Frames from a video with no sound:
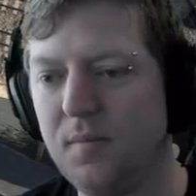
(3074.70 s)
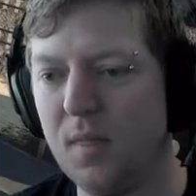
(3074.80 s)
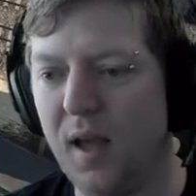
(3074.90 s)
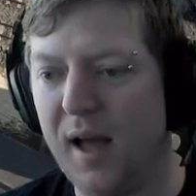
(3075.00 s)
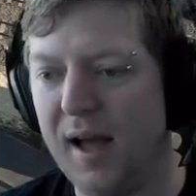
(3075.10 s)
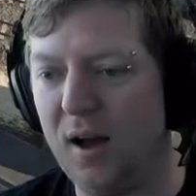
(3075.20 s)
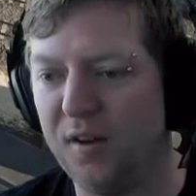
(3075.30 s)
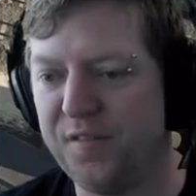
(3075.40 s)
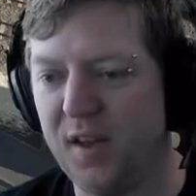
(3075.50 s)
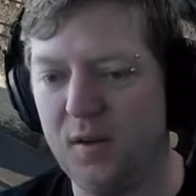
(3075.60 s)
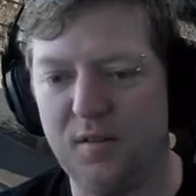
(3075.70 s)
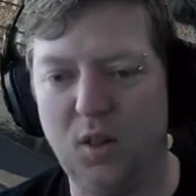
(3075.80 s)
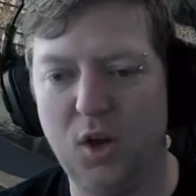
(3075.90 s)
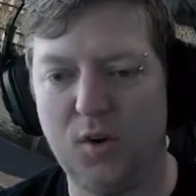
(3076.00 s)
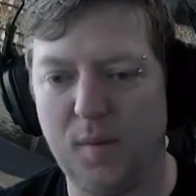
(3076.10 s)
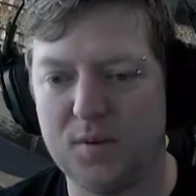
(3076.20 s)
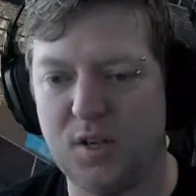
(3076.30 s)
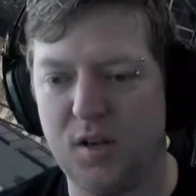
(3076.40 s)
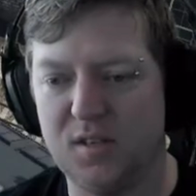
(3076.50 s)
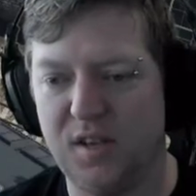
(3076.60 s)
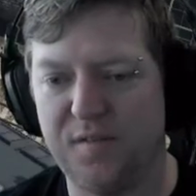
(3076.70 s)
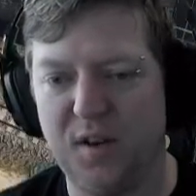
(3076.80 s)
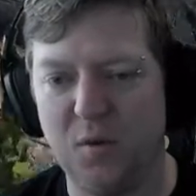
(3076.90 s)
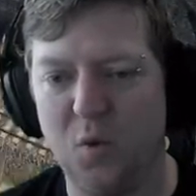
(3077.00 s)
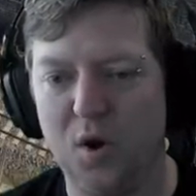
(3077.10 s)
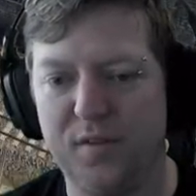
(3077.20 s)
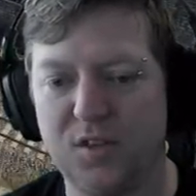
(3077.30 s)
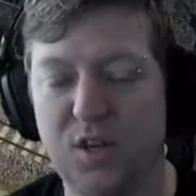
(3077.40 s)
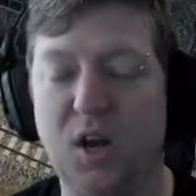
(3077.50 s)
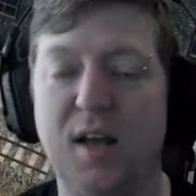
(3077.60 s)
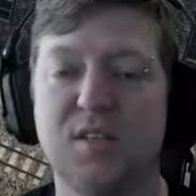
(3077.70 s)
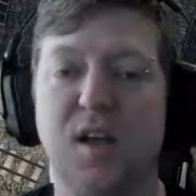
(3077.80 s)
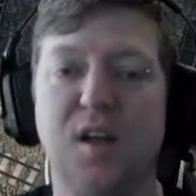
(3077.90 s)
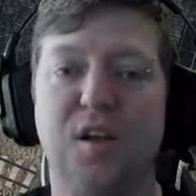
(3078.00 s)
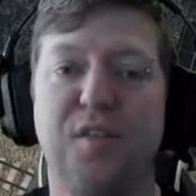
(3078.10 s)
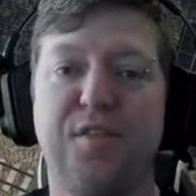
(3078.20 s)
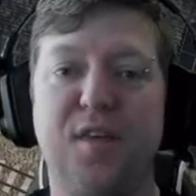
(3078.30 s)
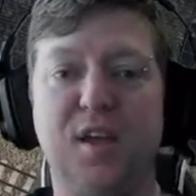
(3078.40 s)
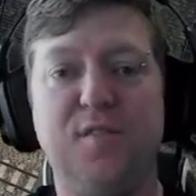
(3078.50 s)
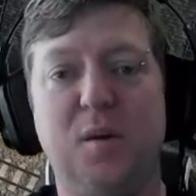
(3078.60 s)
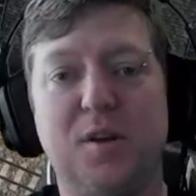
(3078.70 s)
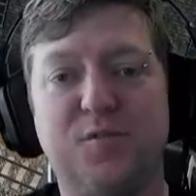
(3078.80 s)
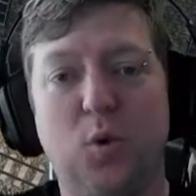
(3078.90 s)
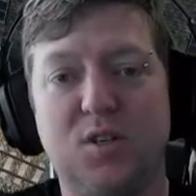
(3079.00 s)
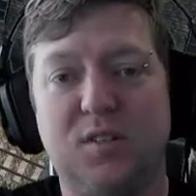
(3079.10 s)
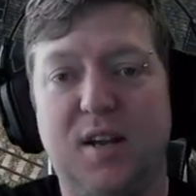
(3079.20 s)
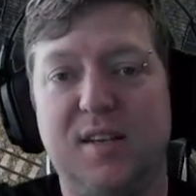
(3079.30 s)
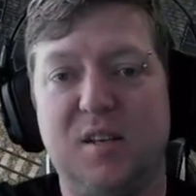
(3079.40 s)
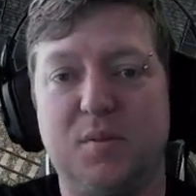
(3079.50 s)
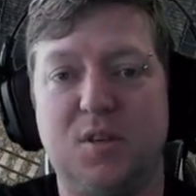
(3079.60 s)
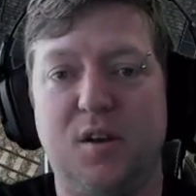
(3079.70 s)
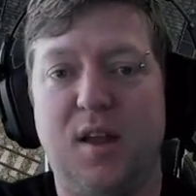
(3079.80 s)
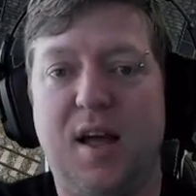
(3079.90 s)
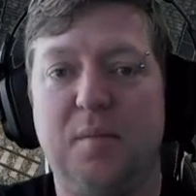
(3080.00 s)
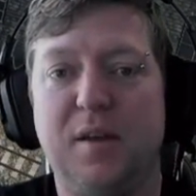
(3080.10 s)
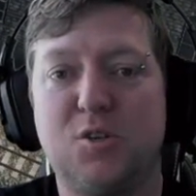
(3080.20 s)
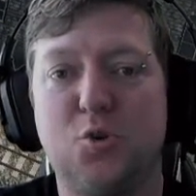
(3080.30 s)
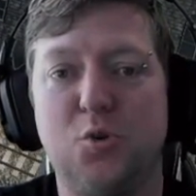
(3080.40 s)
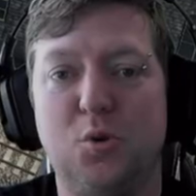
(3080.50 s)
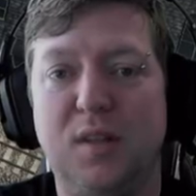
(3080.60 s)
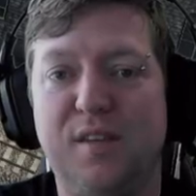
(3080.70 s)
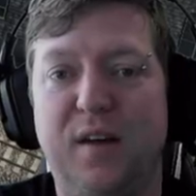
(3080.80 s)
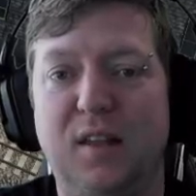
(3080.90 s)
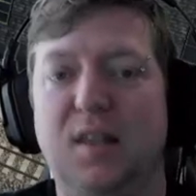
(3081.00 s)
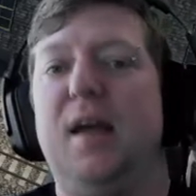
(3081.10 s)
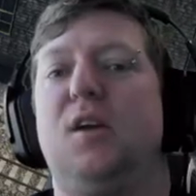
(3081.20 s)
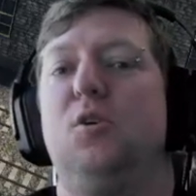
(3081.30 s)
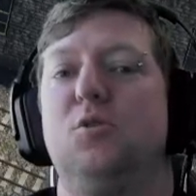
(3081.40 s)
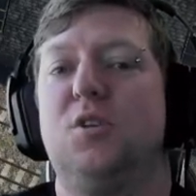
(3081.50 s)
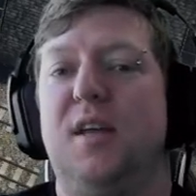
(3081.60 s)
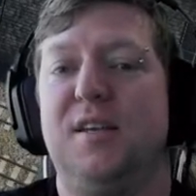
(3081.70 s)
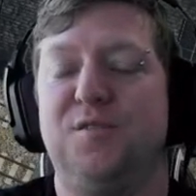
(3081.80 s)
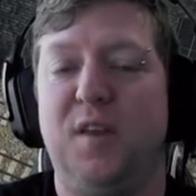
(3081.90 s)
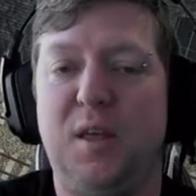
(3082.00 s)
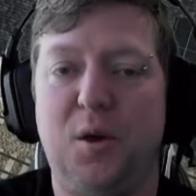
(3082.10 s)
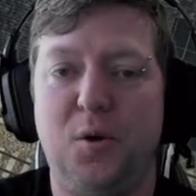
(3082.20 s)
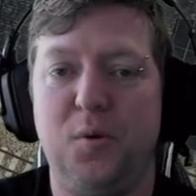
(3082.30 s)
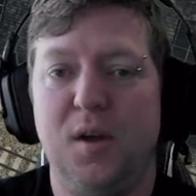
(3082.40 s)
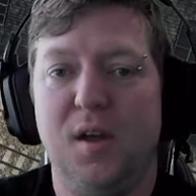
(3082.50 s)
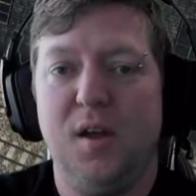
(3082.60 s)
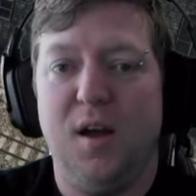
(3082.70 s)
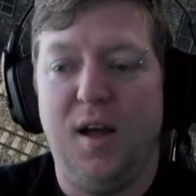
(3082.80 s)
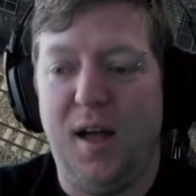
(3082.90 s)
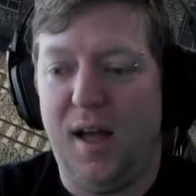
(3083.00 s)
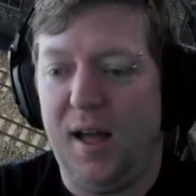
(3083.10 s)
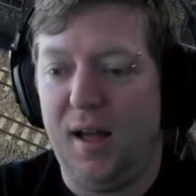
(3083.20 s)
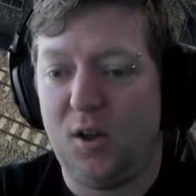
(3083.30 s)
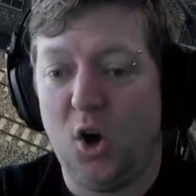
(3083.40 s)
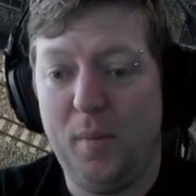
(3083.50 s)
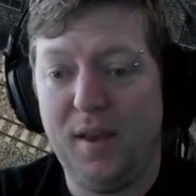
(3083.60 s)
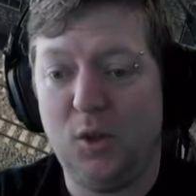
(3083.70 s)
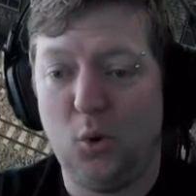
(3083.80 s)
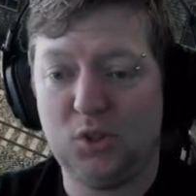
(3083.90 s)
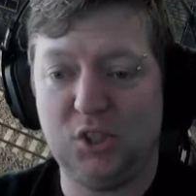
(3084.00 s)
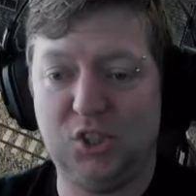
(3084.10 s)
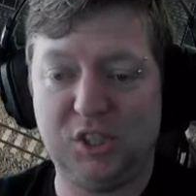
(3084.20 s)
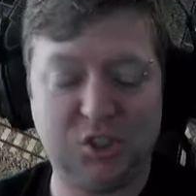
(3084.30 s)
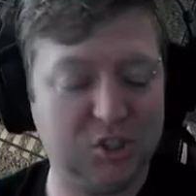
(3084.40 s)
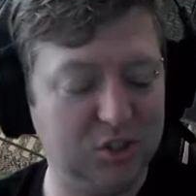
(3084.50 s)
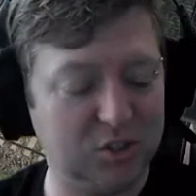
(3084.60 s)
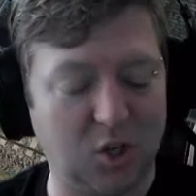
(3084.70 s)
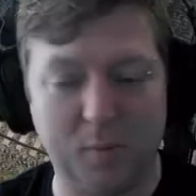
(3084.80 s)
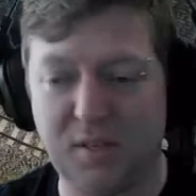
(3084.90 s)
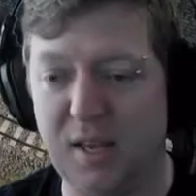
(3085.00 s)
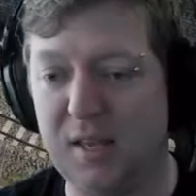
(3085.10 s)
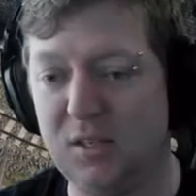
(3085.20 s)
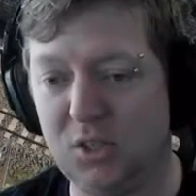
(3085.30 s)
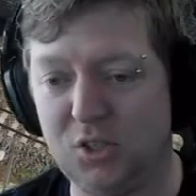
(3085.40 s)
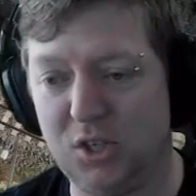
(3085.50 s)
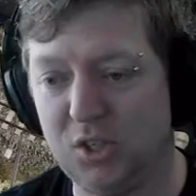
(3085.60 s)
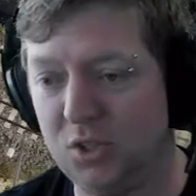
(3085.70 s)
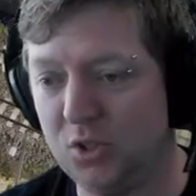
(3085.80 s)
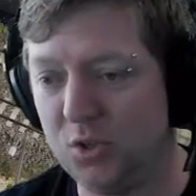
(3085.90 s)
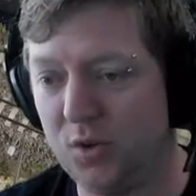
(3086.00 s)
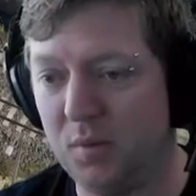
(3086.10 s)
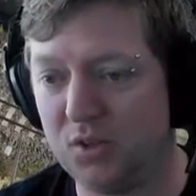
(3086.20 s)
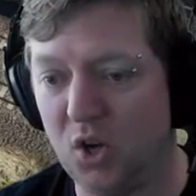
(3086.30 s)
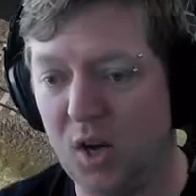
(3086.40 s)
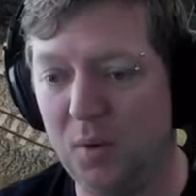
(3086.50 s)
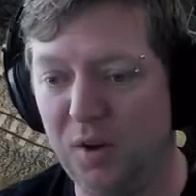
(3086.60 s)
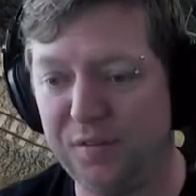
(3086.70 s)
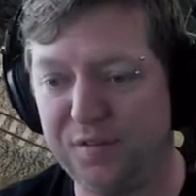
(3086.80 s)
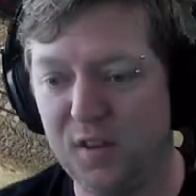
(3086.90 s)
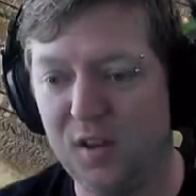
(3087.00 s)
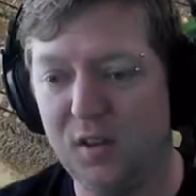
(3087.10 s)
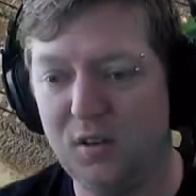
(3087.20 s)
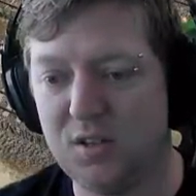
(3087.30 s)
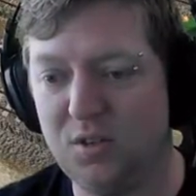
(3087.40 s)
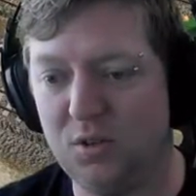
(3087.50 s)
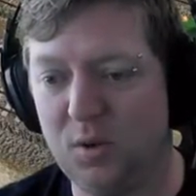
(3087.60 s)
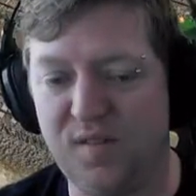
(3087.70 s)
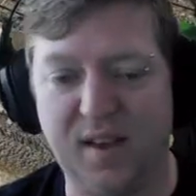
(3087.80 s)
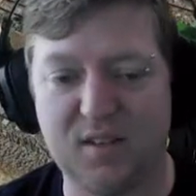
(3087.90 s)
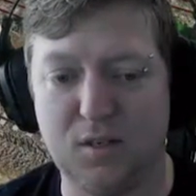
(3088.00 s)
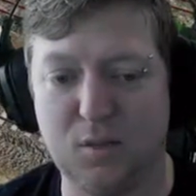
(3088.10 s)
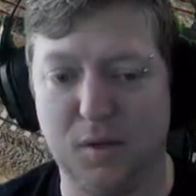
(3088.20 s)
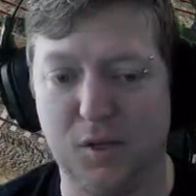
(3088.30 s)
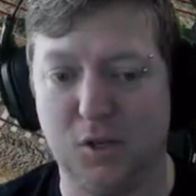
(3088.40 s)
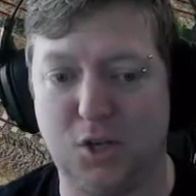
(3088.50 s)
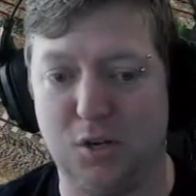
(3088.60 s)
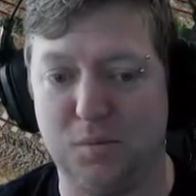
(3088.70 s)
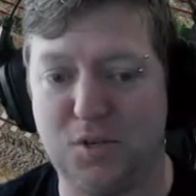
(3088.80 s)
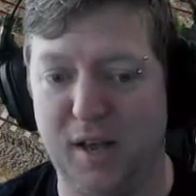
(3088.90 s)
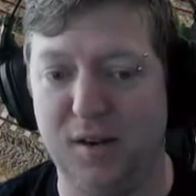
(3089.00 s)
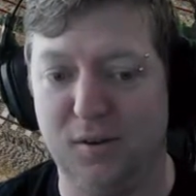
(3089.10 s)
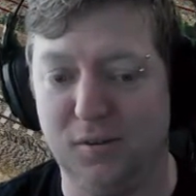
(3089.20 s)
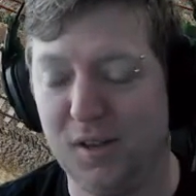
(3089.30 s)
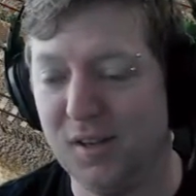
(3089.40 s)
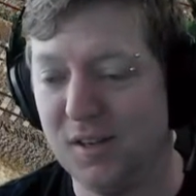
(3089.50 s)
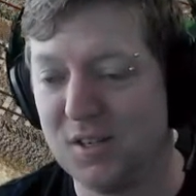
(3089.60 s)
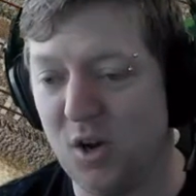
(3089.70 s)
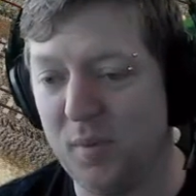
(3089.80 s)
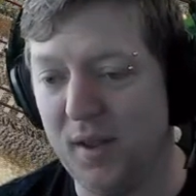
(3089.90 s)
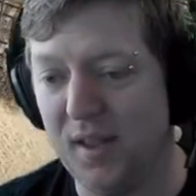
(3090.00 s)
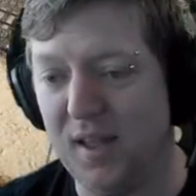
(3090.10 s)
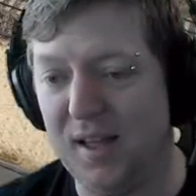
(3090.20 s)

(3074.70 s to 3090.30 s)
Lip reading: I figured a longer episode is definitely worth it. So, guys, thank you very much for watching today's episode. Make sure you leave a like on today's video. Comment your suggestions. I'll be taking suggestions during my time off. I still do have access to my YouTube channel, so I'll be